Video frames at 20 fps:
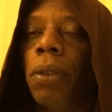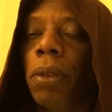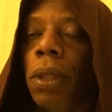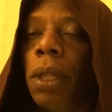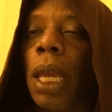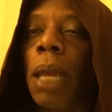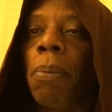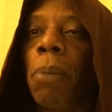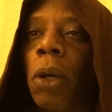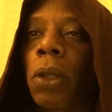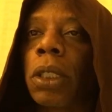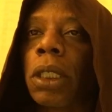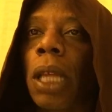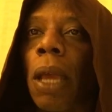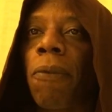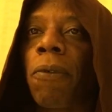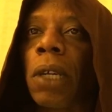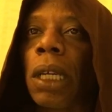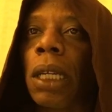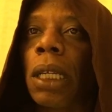they most
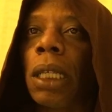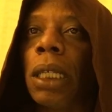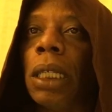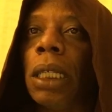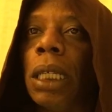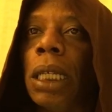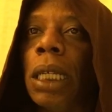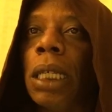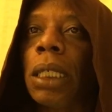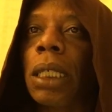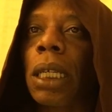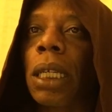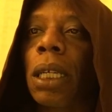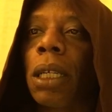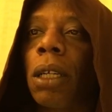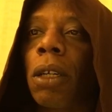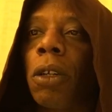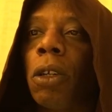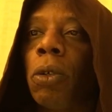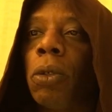definitely need to
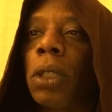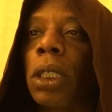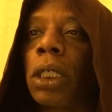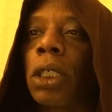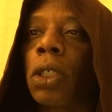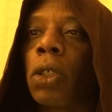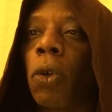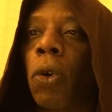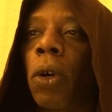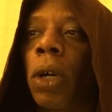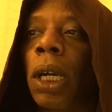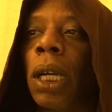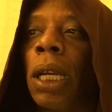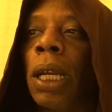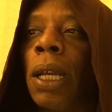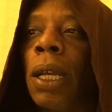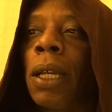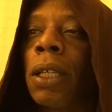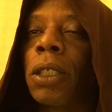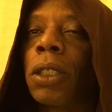conclude this story.
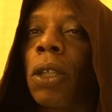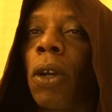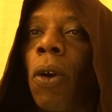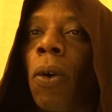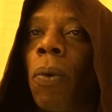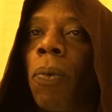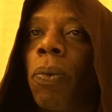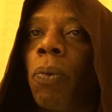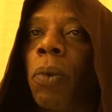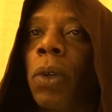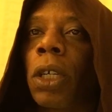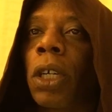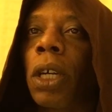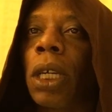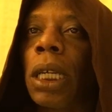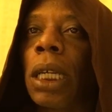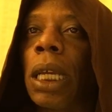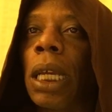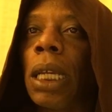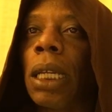So we're
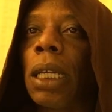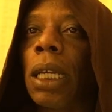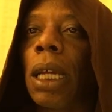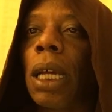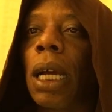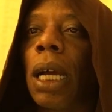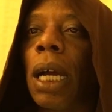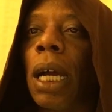going to get